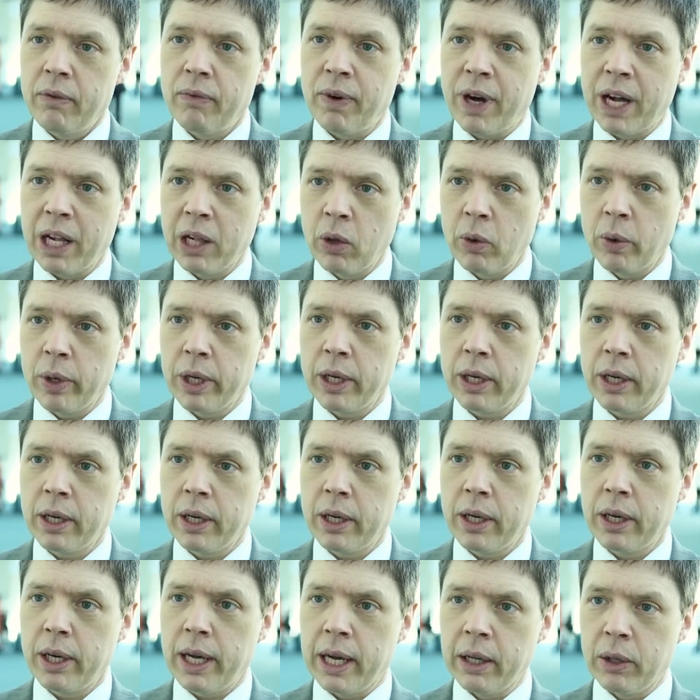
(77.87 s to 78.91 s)
following
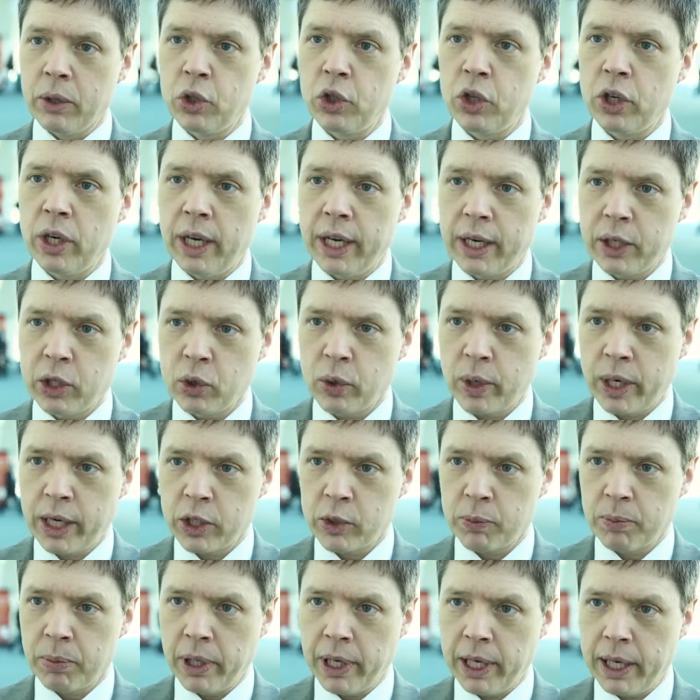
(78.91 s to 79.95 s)
allogeneic
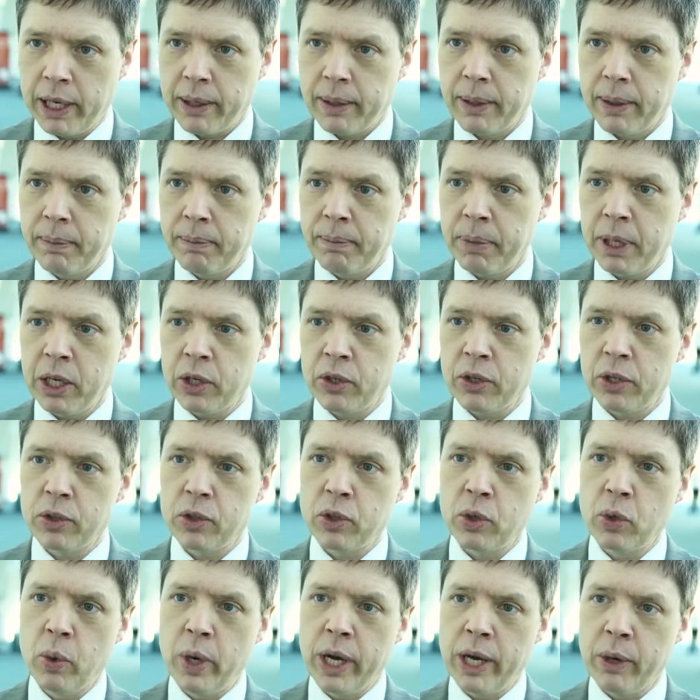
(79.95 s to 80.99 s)
transplant,
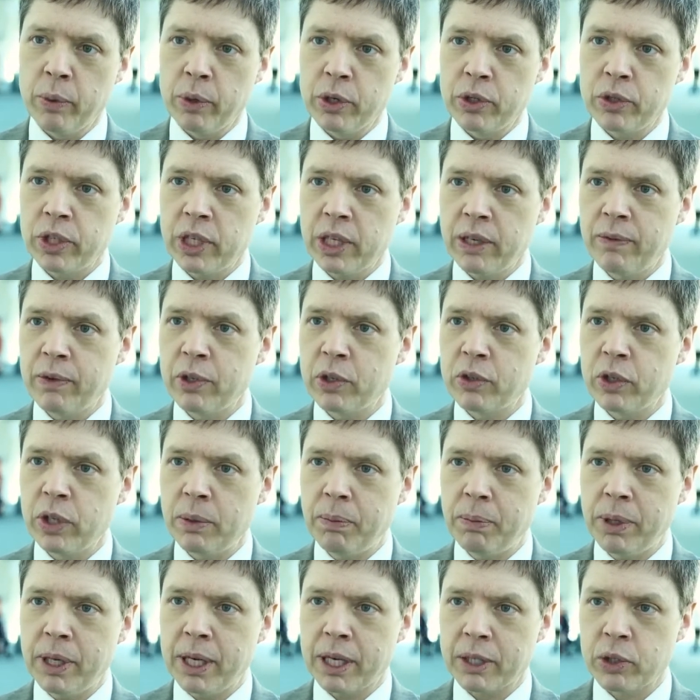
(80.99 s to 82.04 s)
patients who had received
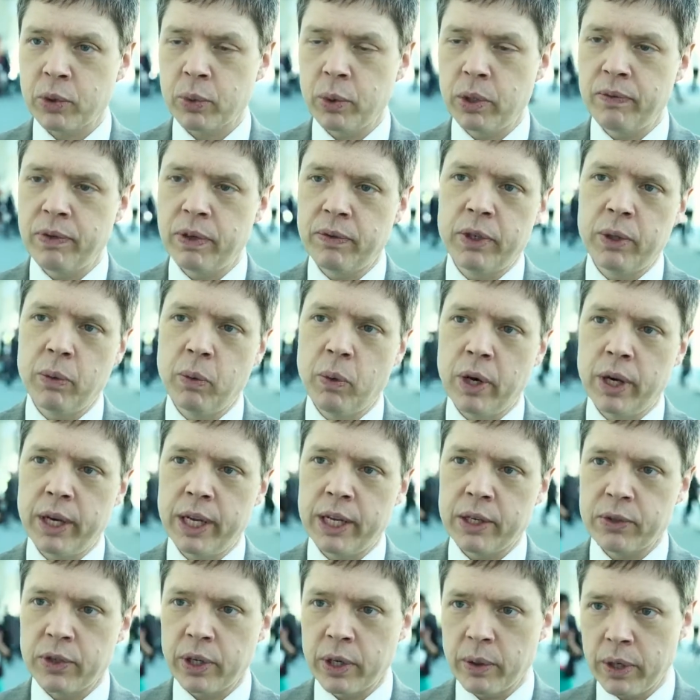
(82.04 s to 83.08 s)
CPX 351
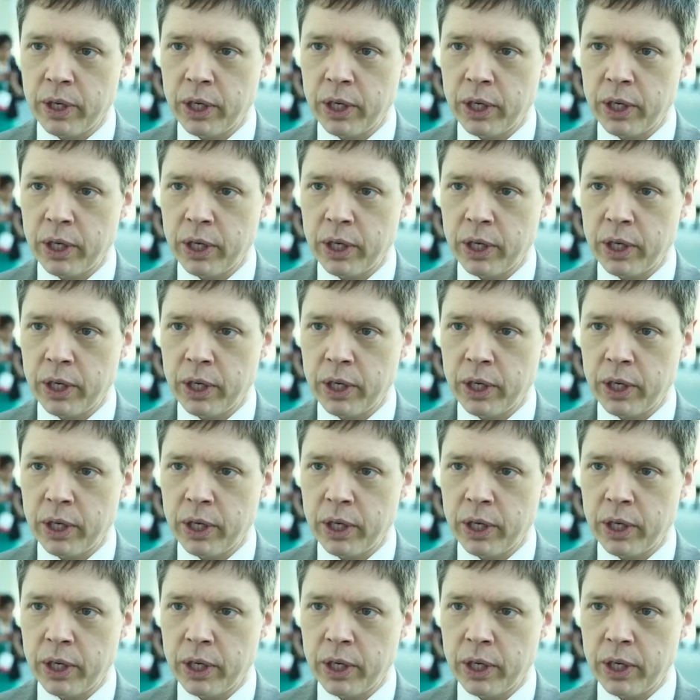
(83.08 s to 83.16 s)
as their